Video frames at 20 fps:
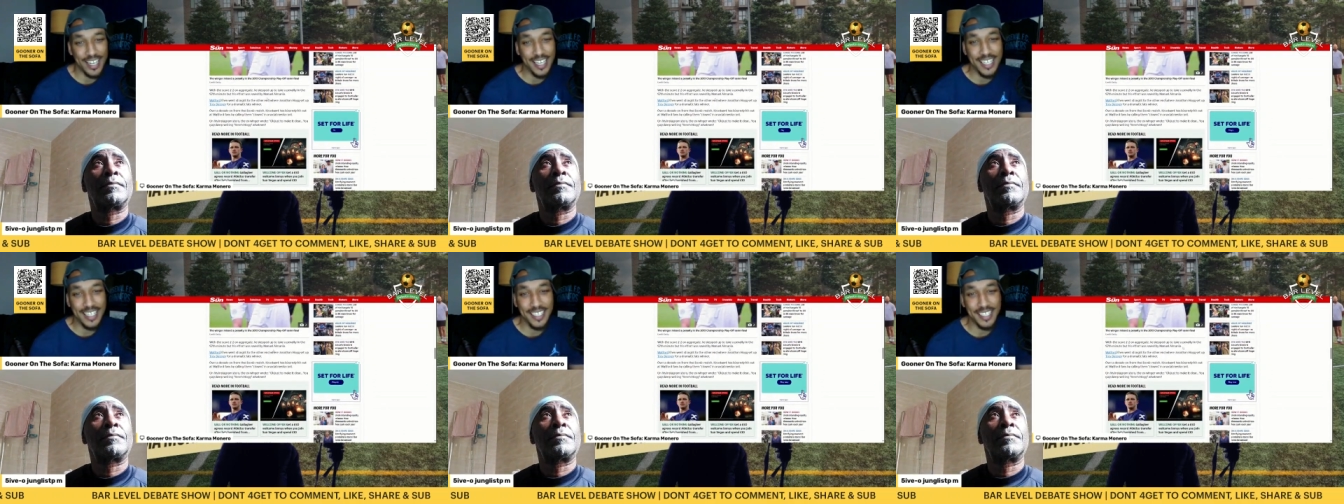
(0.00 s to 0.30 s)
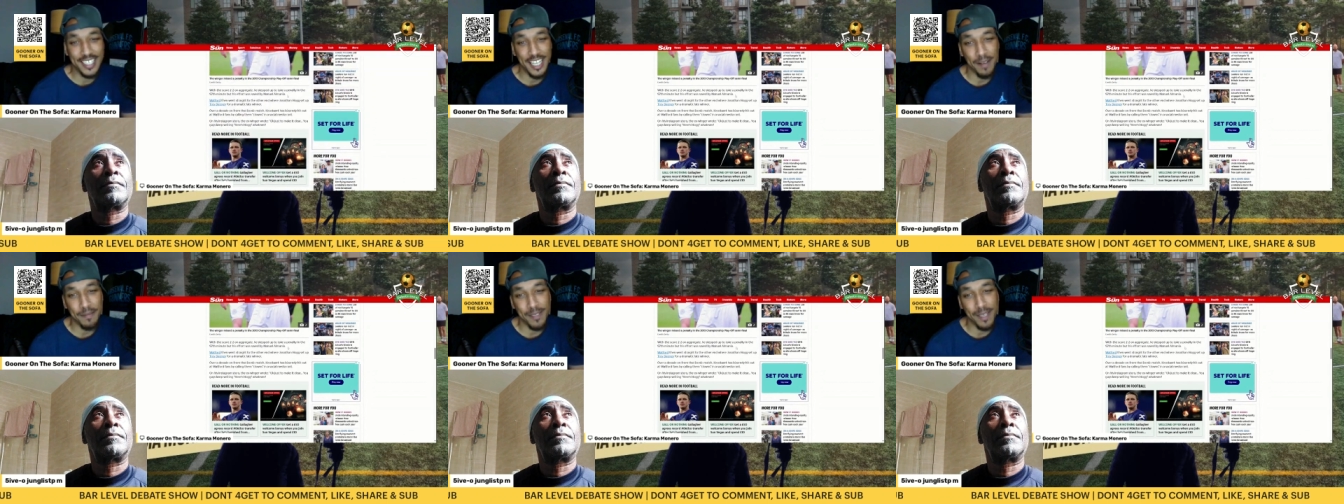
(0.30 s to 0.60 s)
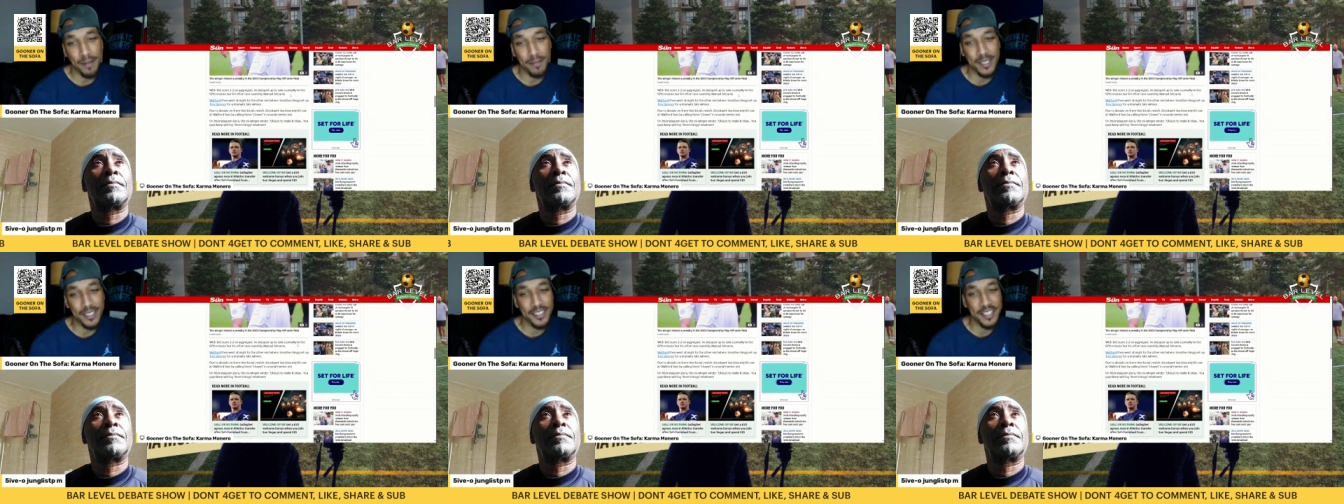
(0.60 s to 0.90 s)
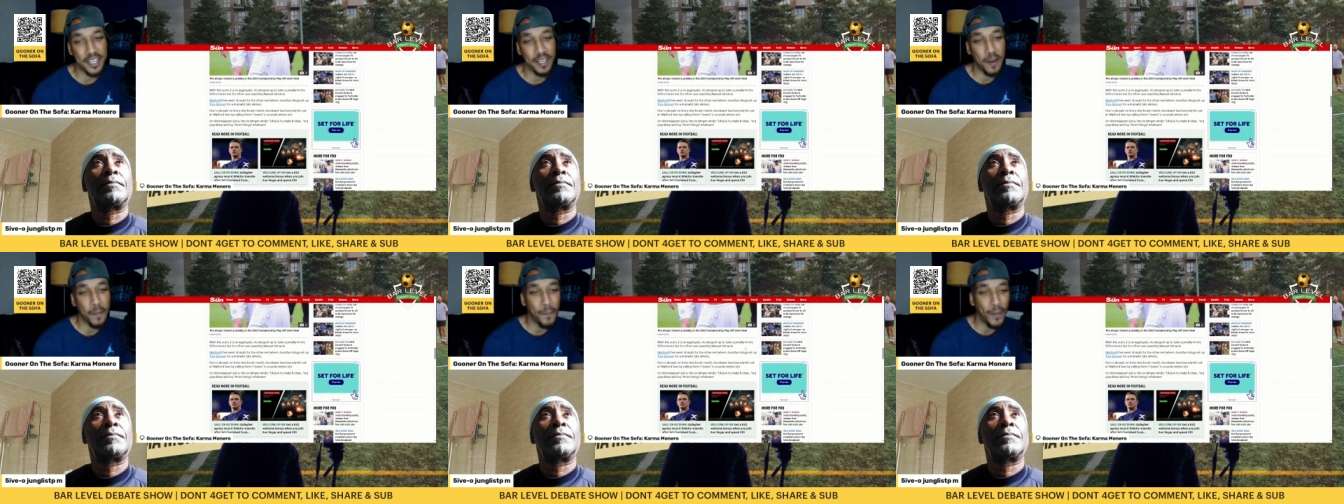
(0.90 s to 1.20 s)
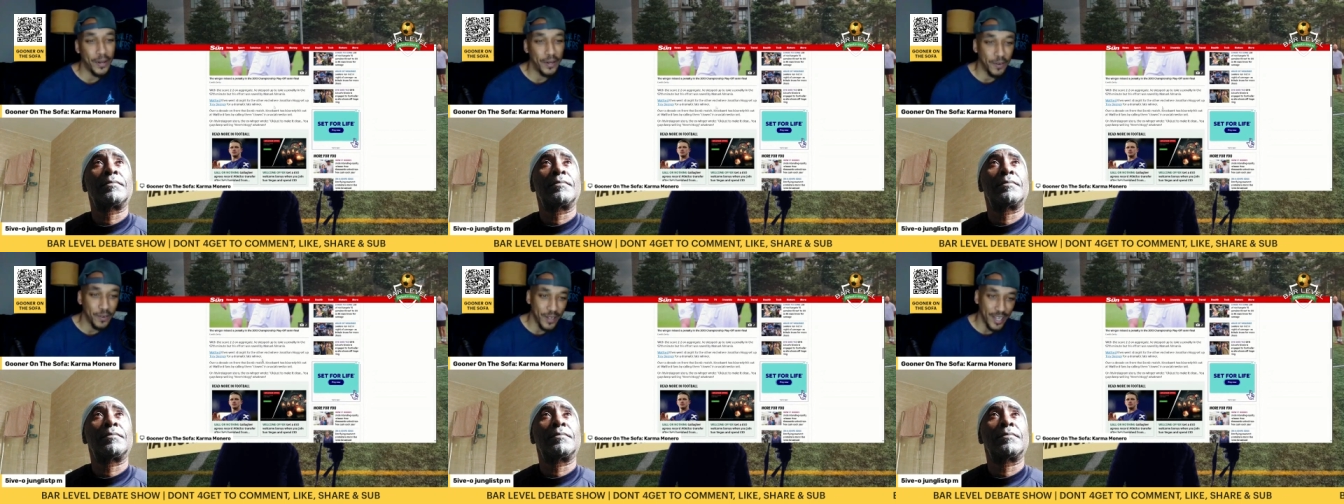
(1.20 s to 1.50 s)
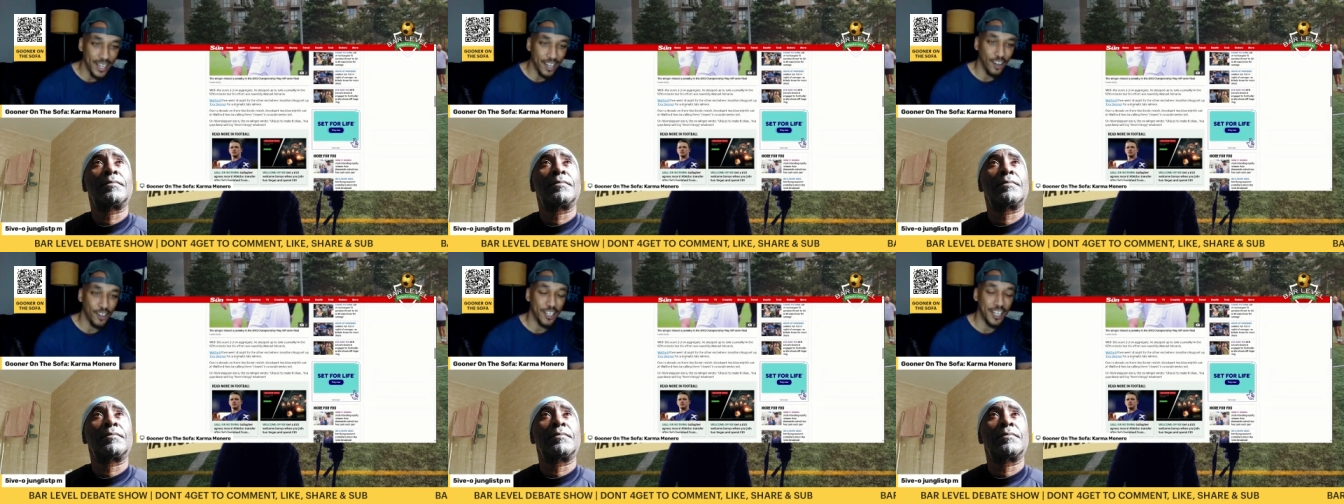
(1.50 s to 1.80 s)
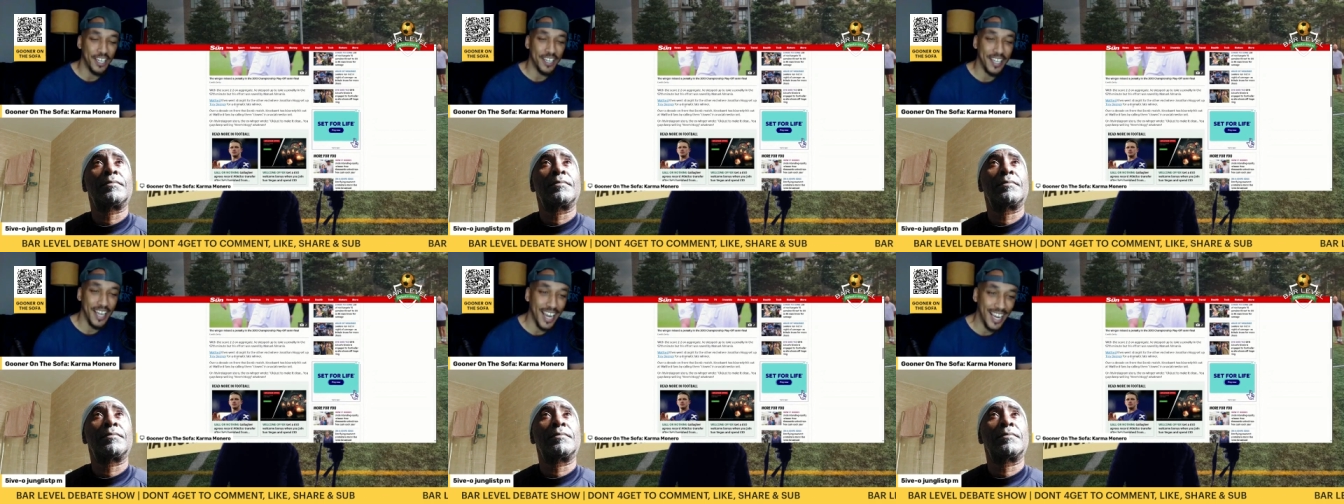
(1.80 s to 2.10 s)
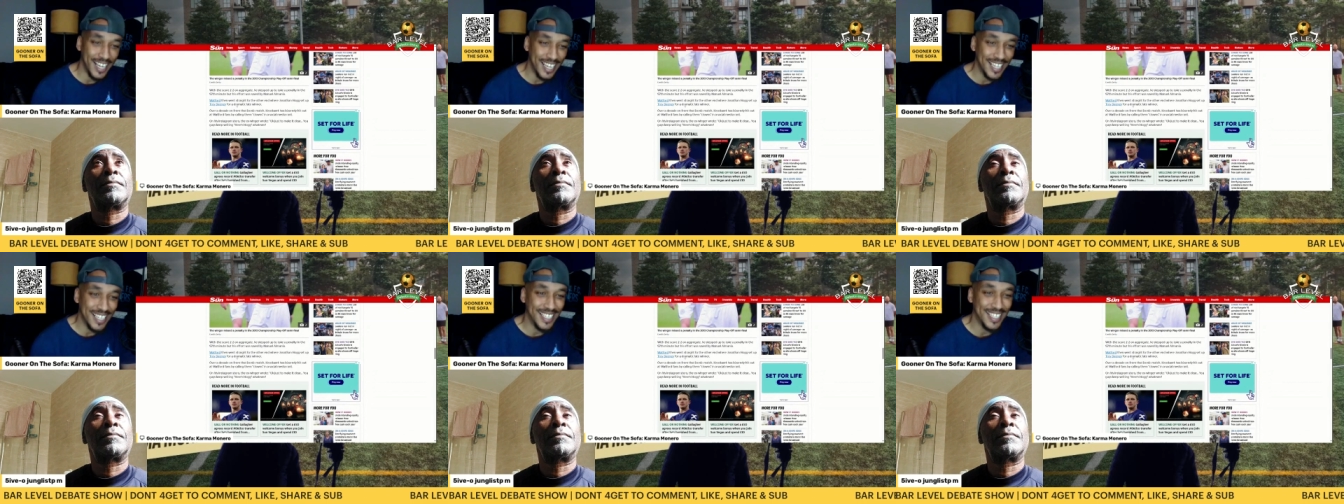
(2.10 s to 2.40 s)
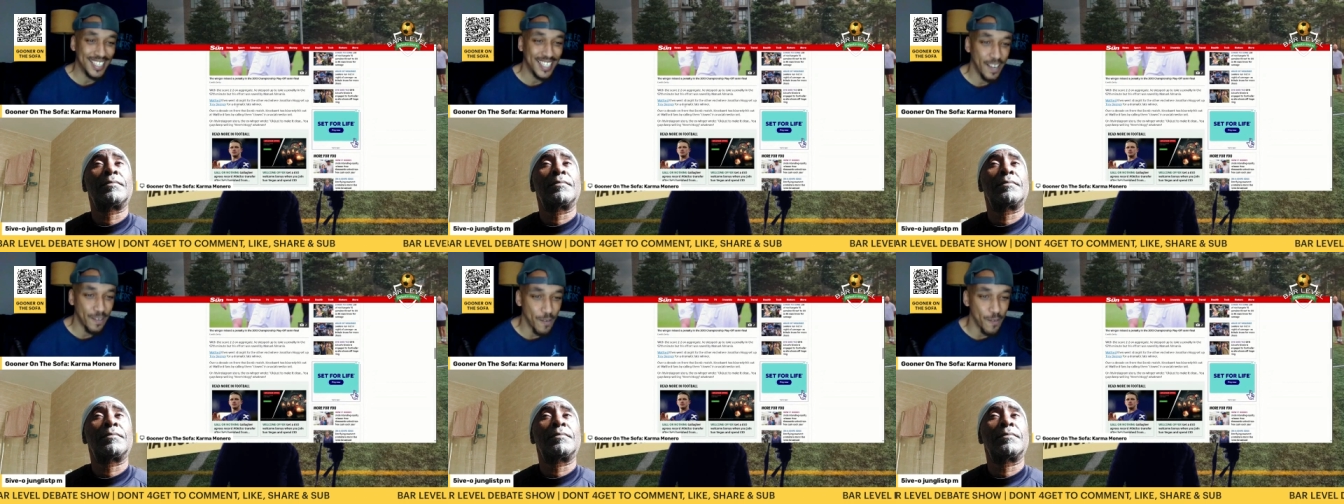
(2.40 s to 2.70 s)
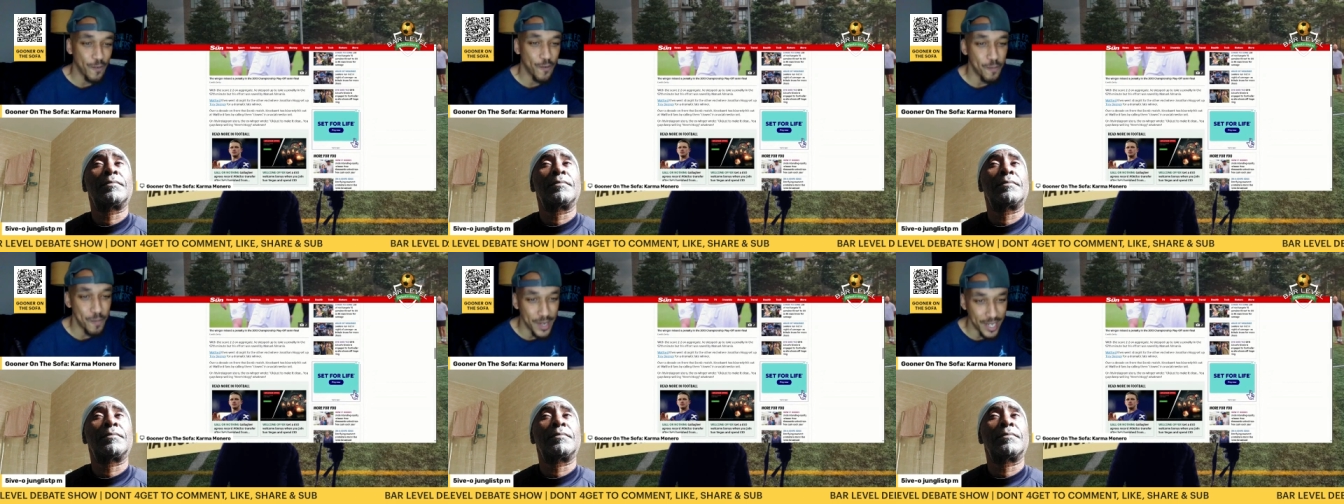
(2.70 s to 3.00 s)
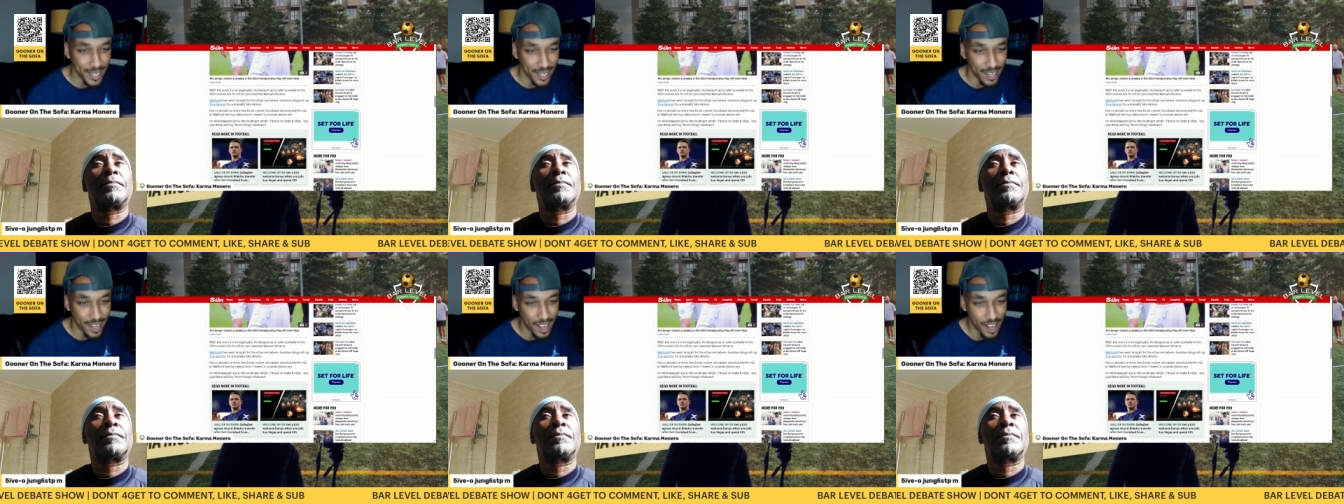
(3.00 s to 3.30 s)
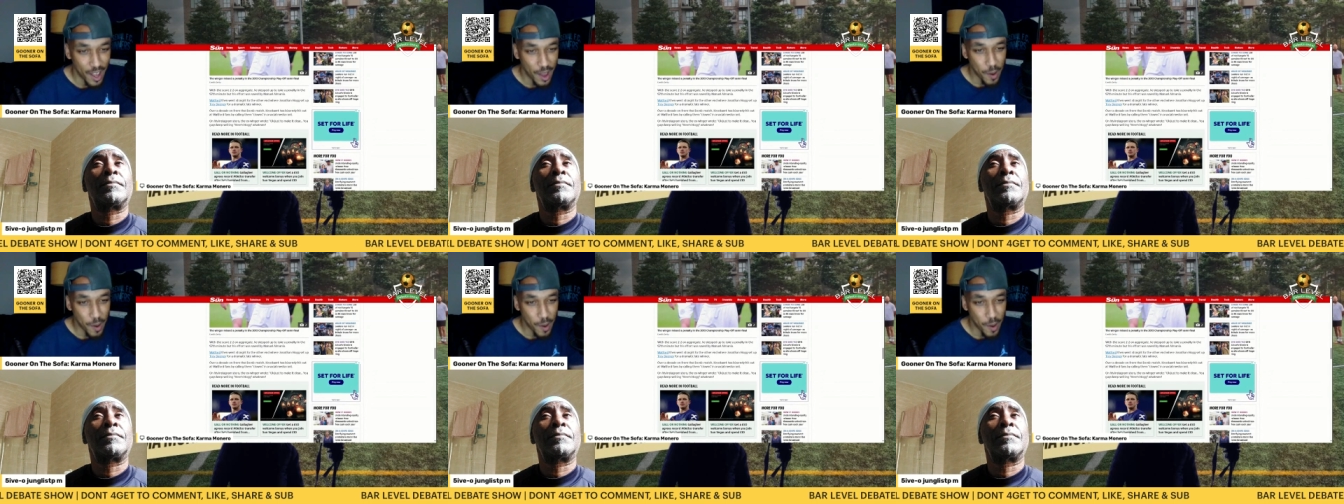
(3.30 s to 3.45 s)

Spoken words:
he stepped up to take a penalty on the 97th minute,